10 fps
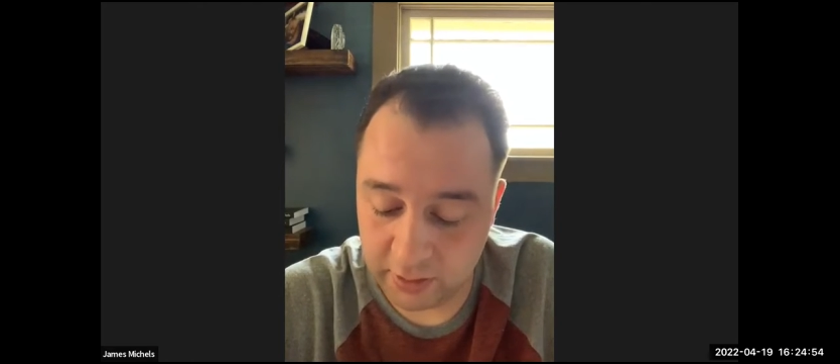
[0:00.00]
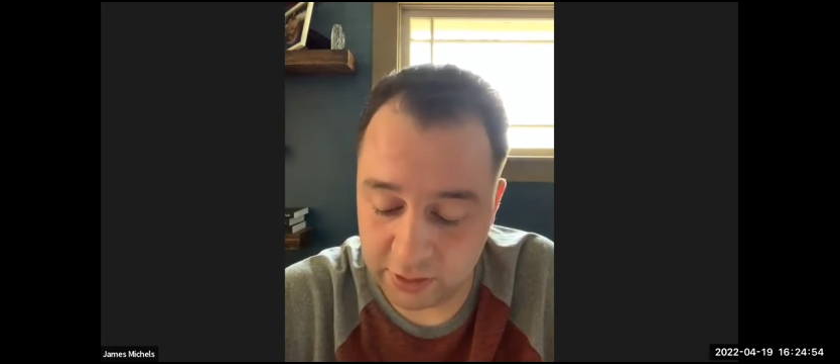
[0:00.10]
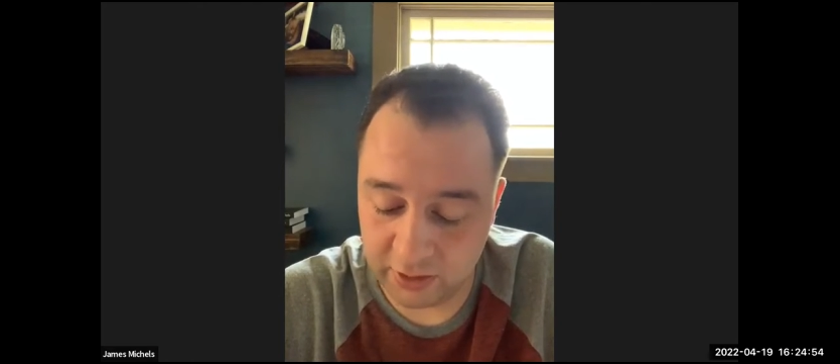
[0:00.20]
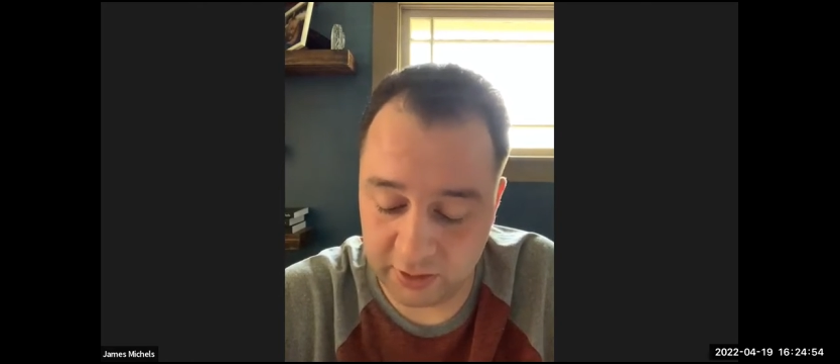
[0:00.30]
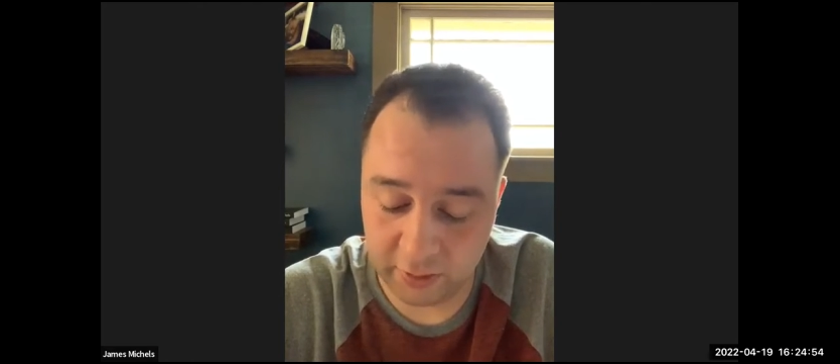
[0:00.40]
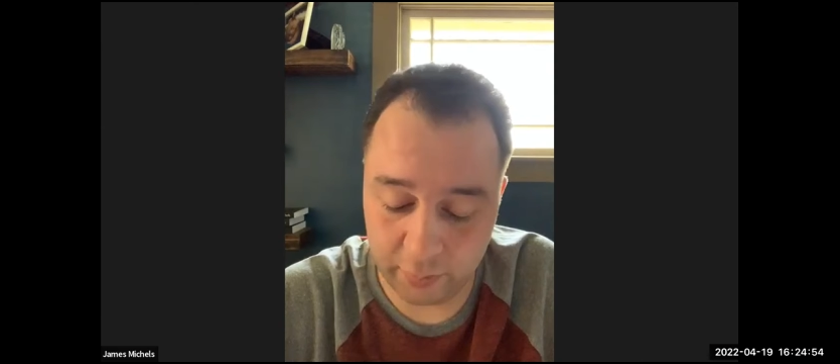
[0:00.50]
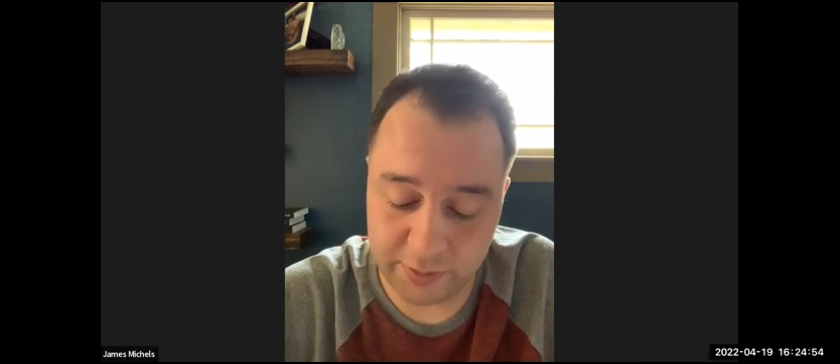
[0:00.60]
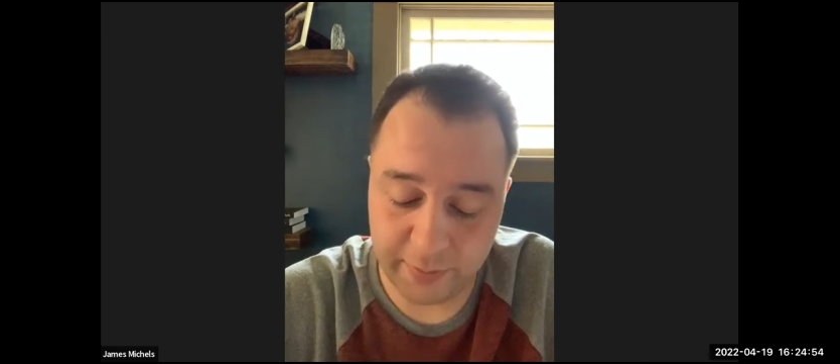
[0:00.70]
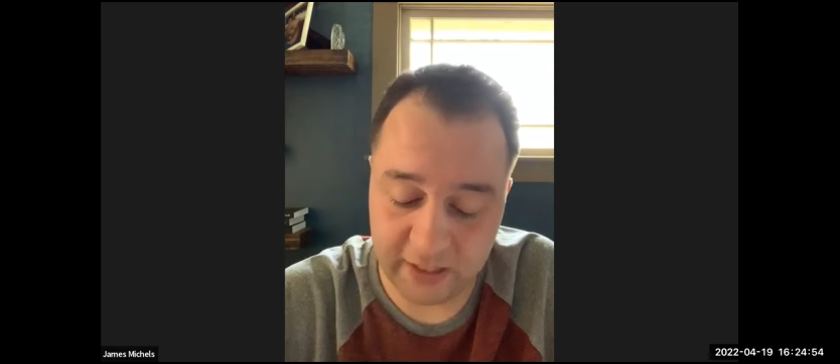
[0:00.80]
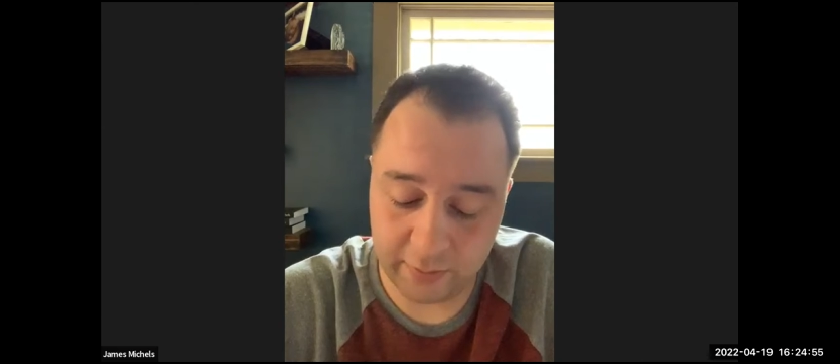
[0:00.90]
Jaleel was
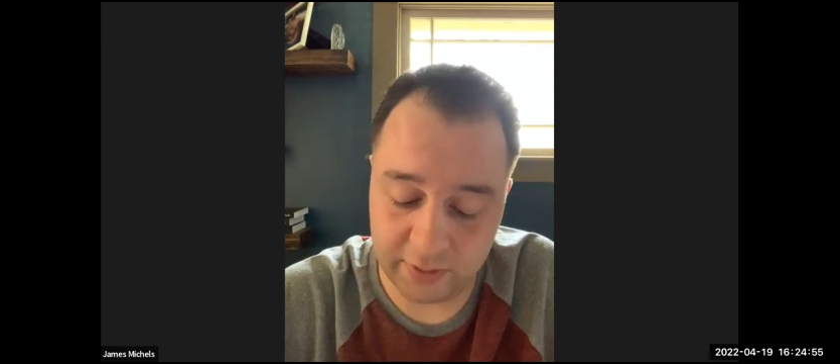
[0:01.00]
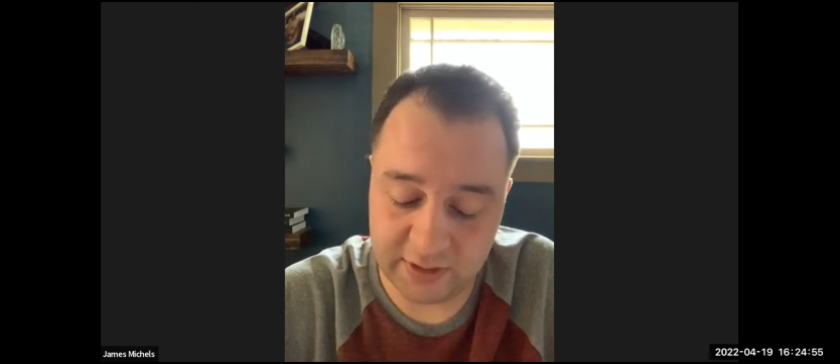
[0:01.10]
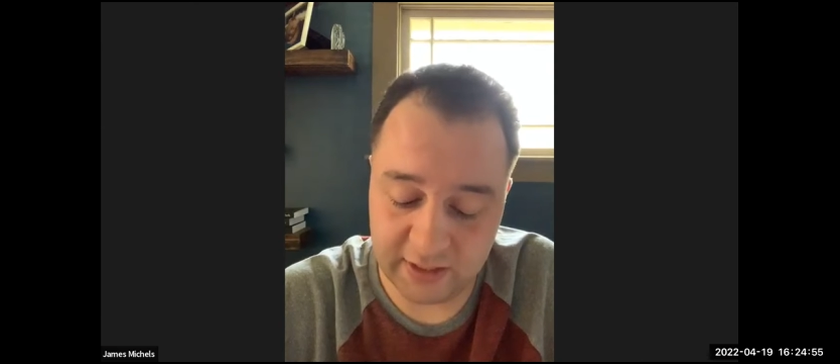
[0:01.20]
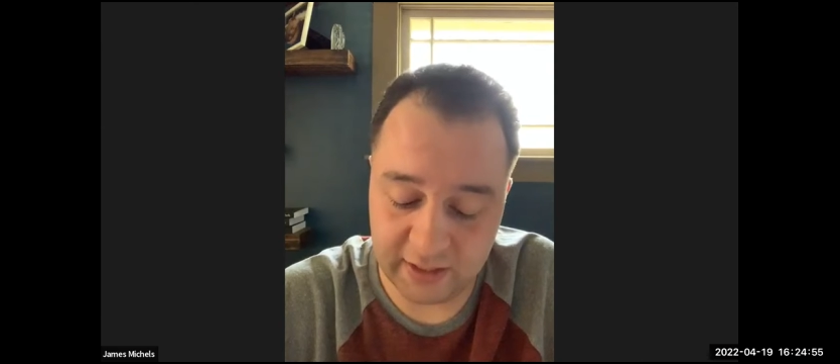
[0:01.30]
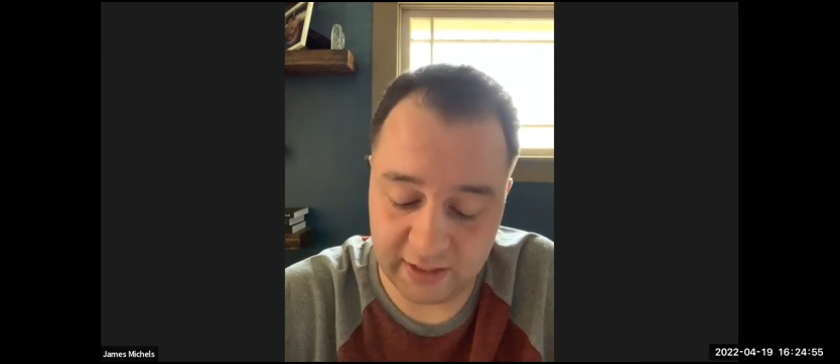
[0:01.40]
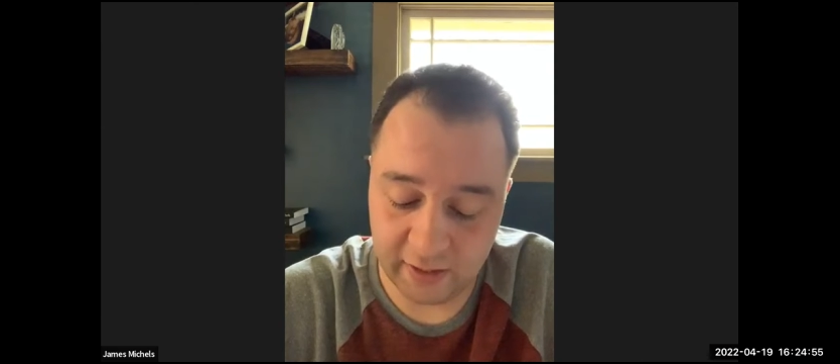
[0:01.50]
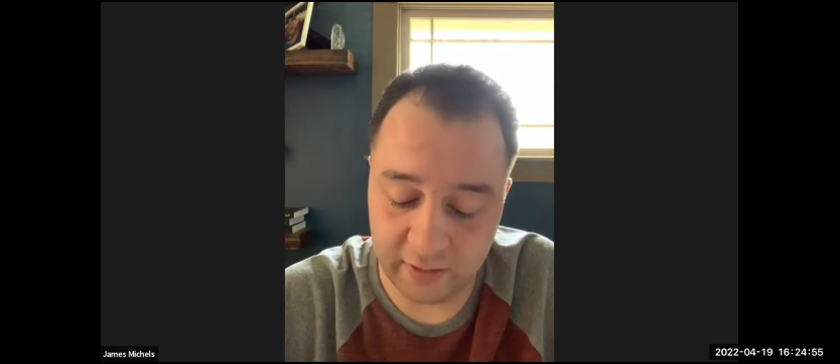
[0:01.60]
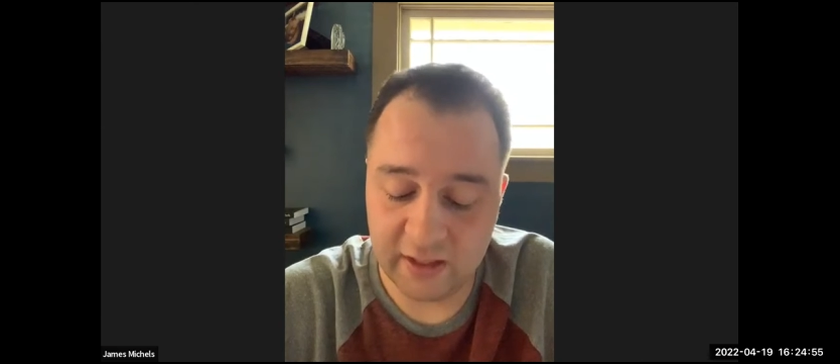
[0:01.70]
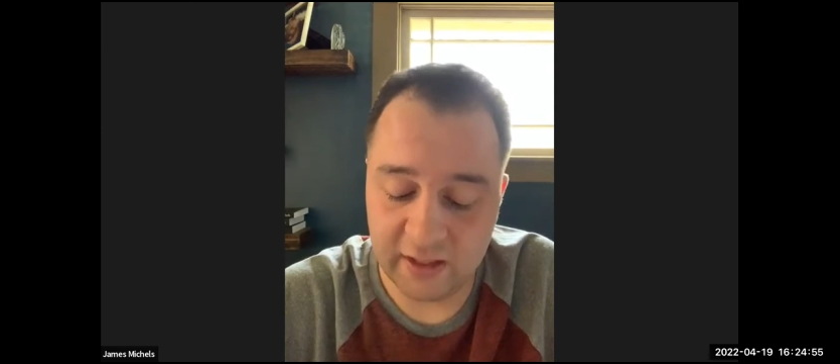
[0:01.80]
back with the takeout.